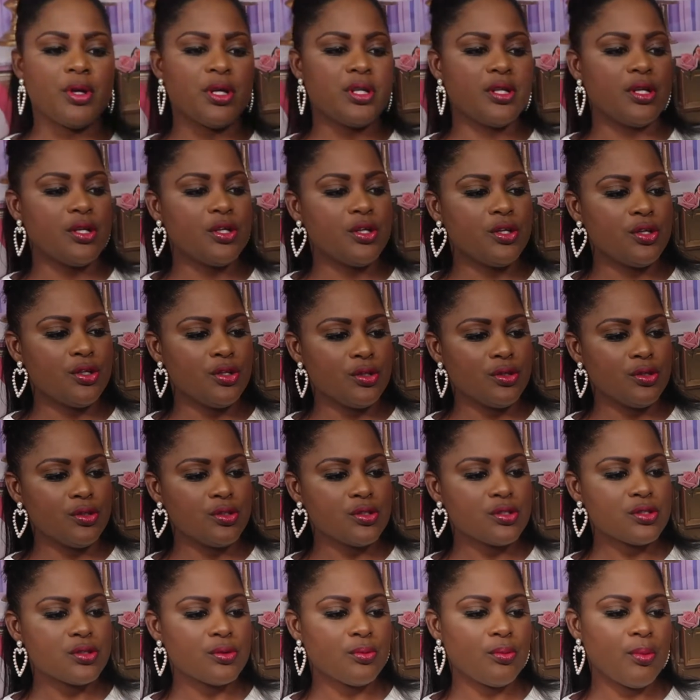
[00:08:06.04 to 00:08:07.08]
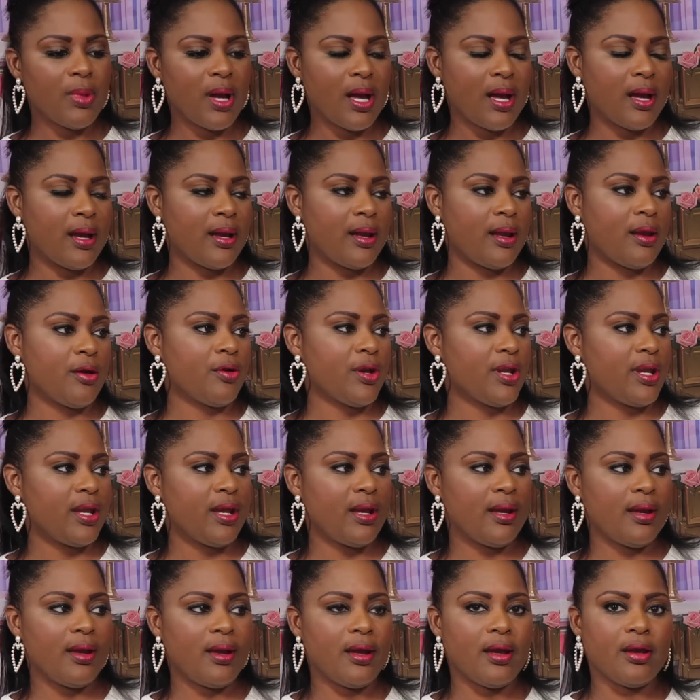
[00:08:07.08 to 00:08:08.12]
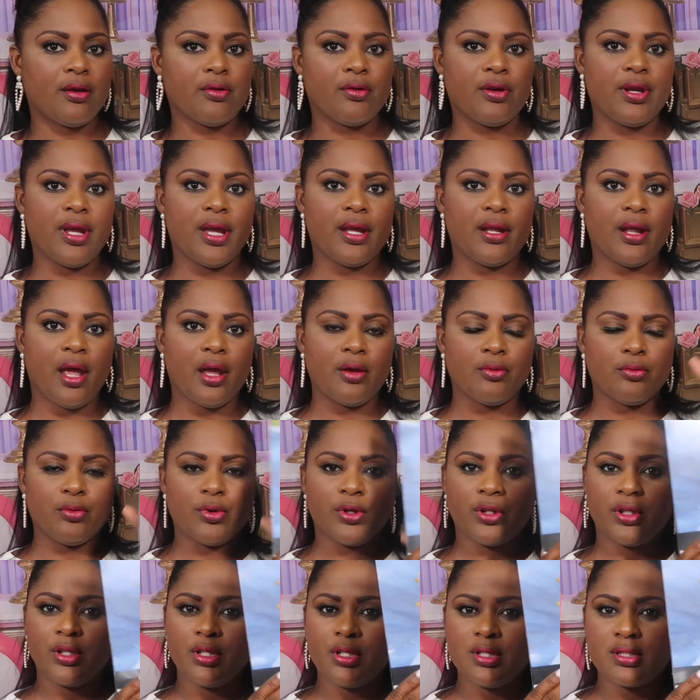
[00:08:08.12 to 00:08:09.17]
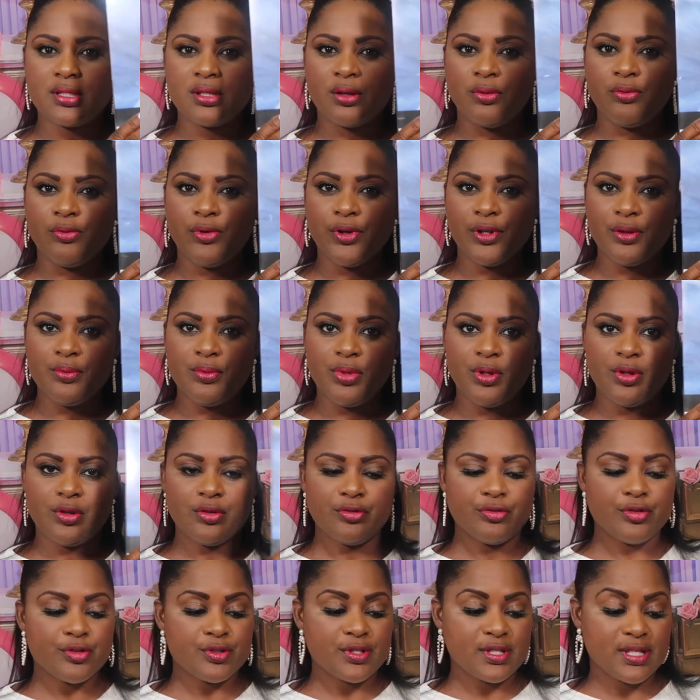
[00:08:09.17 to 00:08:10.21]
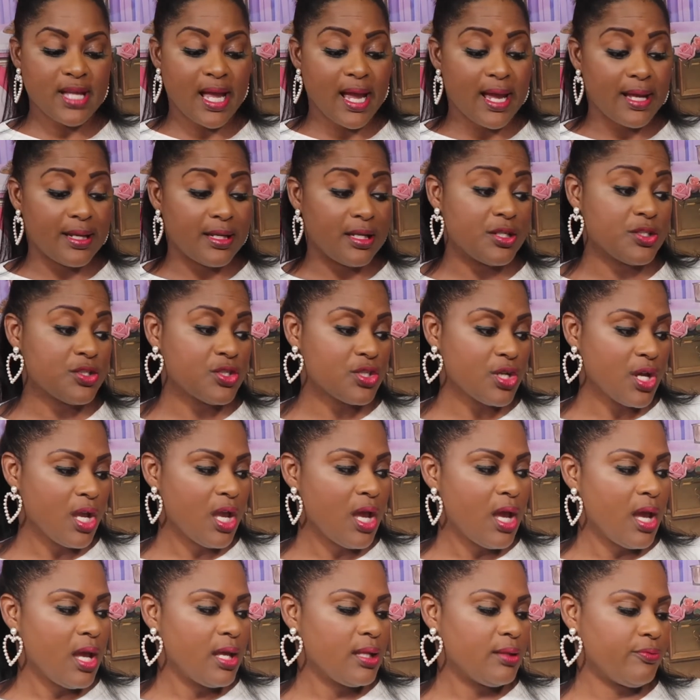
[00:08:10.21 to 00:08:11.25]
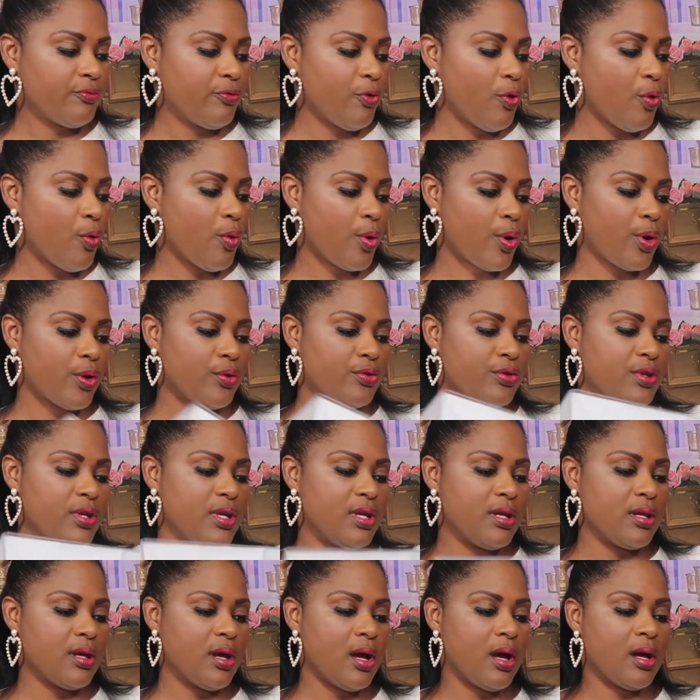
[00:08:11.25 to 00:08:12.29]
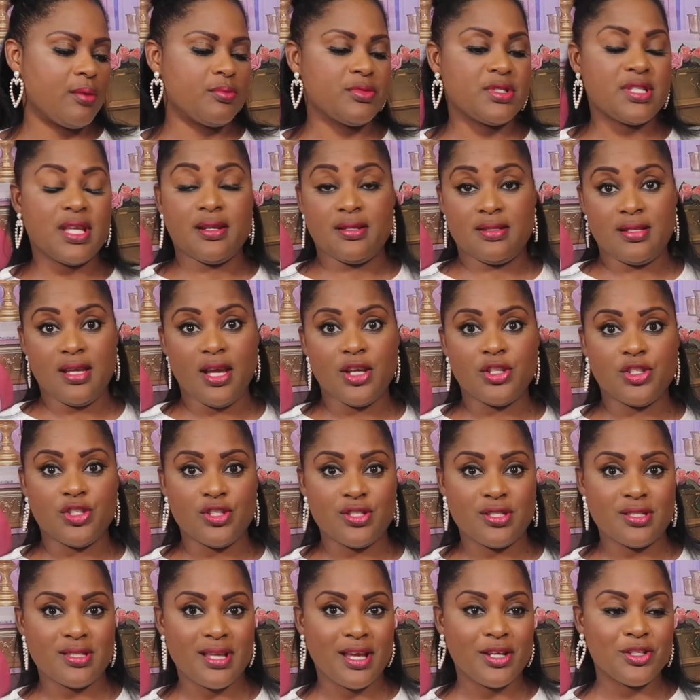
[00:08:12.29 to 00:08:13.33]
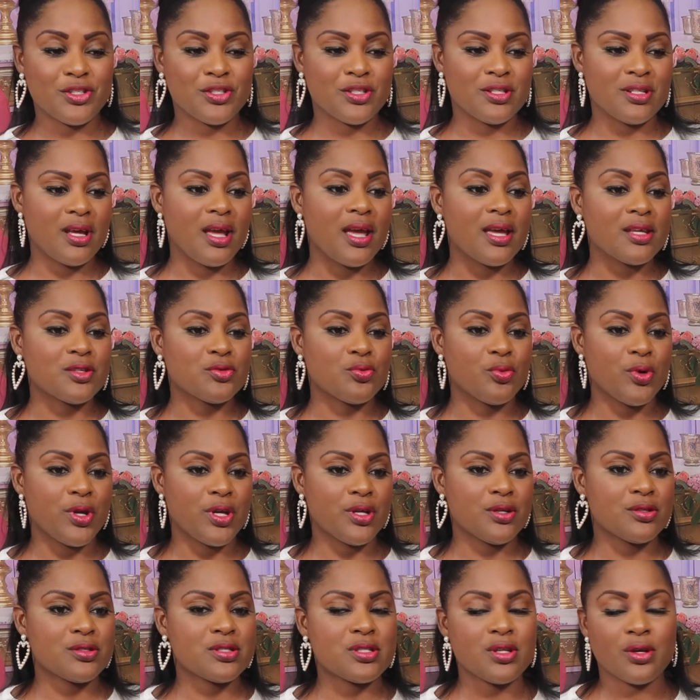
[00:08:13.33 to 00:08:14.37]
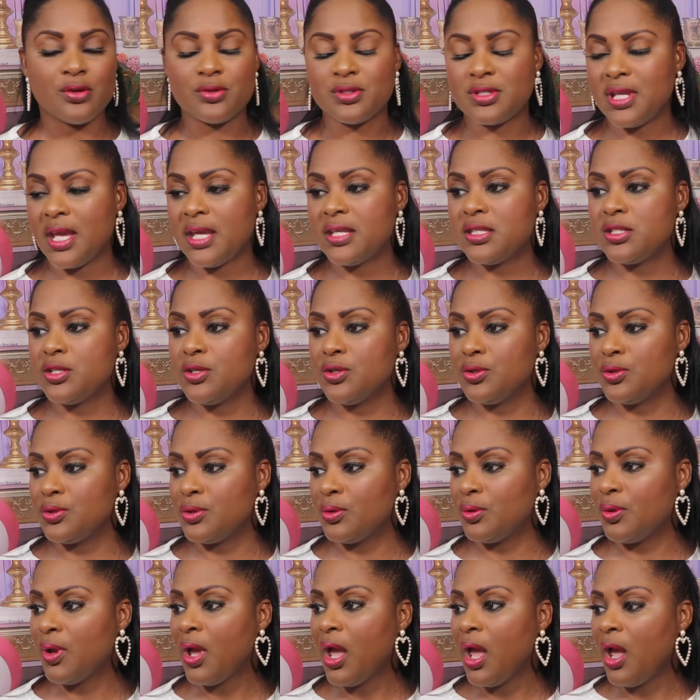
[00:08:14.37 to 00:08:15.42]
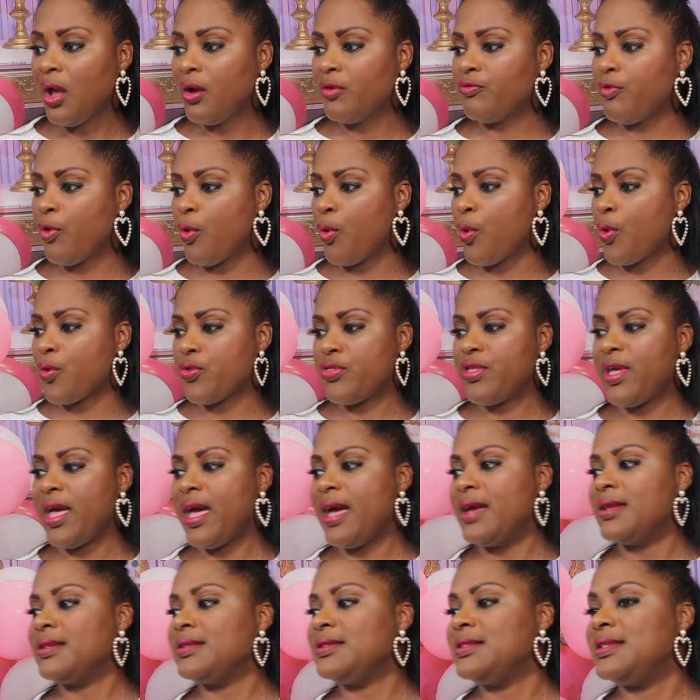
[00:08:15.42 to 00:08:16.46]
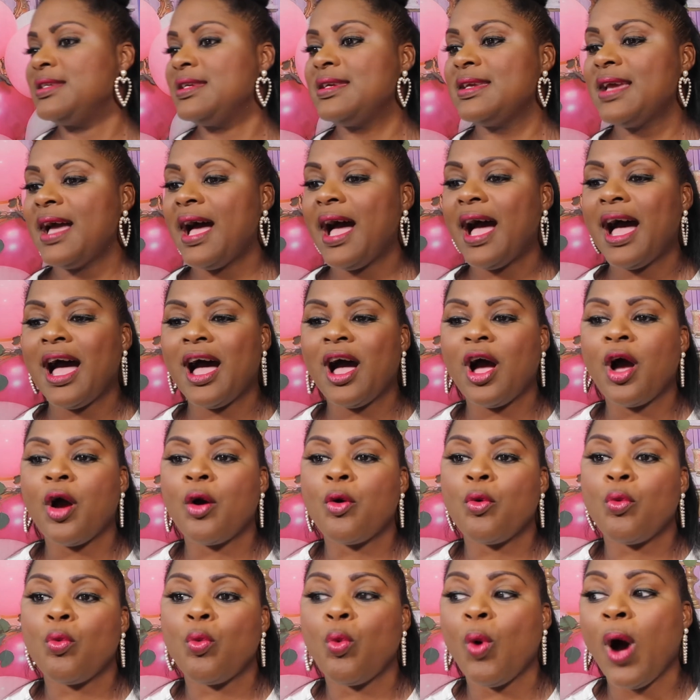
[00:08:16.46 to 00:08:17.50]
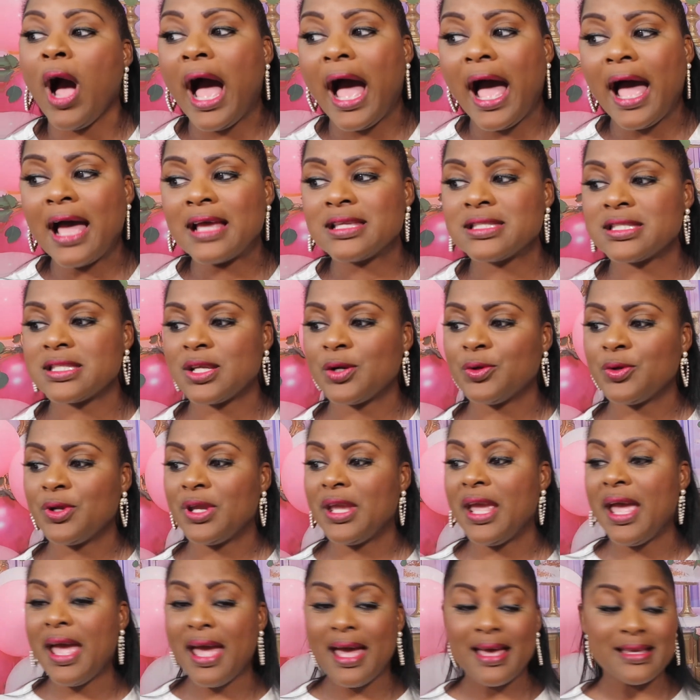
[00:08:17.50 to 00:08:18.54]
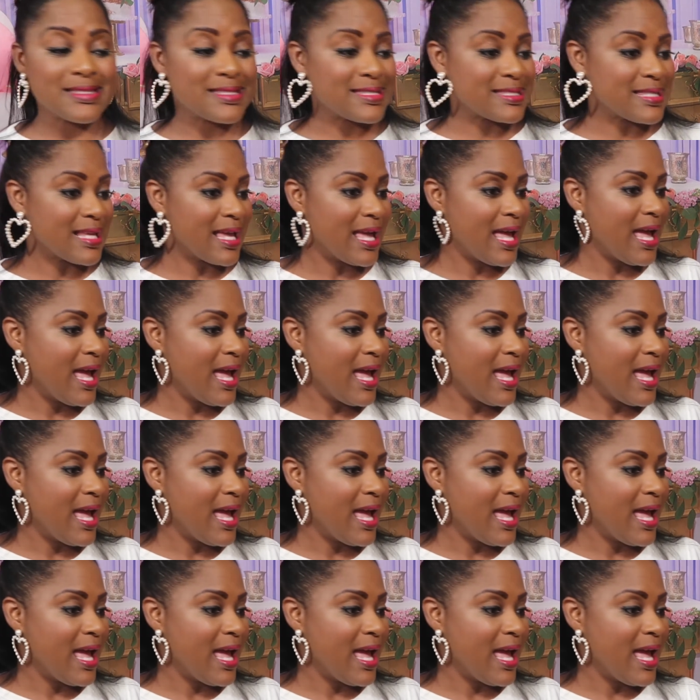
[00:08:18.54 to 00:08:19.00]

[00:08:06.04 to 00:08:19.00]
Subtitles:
gonna use my Cricut and create some really beautiful signage for the sanitation station as well. So stay tuned for that DIY. So yes,